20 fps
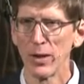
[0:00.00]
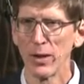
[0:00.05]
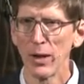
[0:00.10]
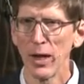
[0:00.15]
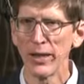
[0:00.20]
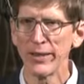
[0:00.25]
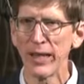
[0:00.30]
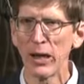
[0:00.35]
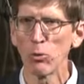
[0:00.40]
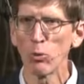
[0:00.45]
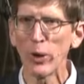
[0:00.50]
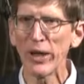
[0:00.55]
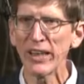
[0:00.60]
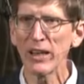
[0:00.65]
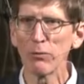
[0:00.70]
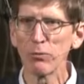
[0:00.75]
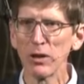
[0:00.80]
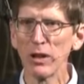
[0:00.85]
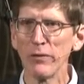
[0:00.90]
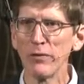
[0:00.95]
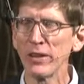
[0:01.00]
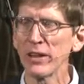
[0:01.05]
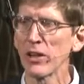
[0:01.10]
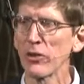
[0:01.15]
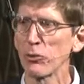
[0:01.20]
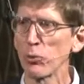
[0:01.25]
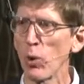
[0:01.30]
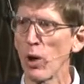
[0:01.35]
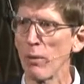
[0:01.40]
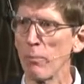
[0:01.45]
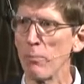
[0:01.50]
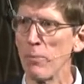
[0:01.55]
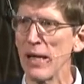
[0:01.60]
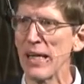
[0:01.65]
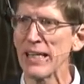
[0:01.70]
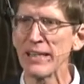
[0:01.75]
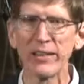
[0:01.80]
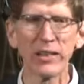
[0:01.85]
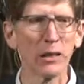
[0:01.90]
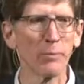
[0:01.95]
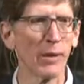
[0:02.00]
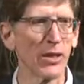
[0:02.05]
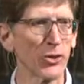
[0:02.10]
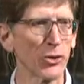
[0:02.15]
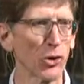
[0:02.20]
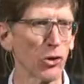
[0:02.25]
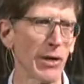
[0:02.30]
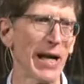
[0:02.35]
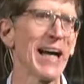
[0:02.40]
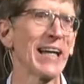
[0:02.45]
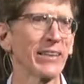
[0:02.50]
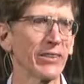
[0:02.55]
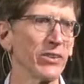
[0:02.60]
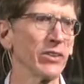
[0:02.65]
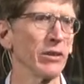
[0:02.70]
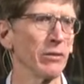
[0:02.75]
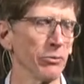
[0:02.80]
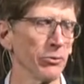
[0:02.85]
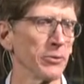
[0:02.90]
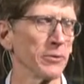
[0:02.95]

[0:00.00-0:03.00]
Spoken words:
And that way of living is what made them attractive,